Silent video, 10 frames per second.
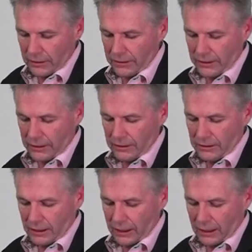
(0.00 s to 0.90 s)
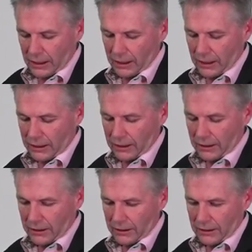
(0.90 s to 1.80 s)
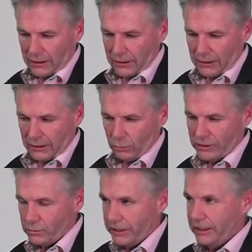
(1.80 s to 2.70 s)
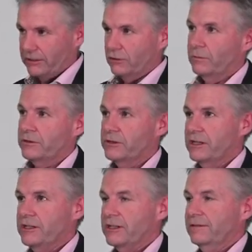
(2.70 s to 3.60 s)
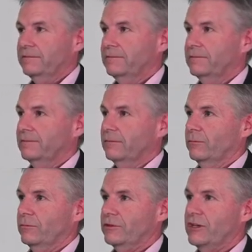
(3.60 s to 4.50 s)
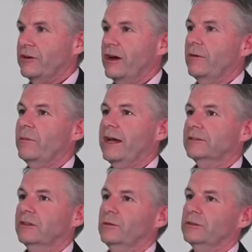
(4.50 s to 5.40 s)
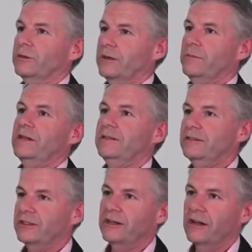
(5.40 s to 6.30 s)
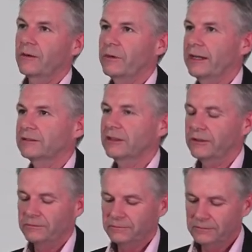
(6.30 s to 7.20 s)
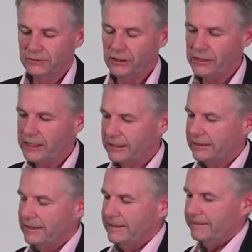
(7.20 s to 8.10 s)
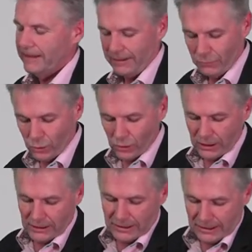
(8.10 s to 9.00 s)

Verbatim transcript: the, uh, once we get into a procedure, there's no going back. So once we're committed, there's no going back. So, so getting, getting more,